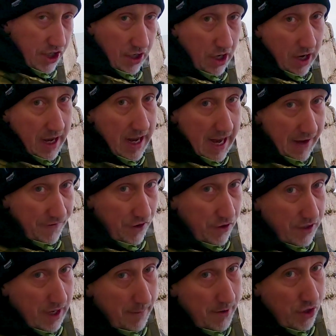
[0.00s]
So look, if
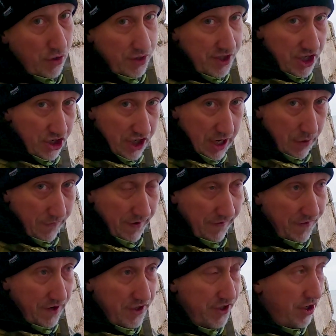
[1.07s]
you're coming across this channel for the
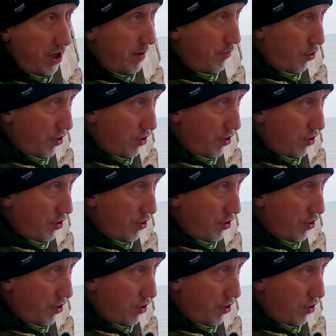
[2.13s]
first time,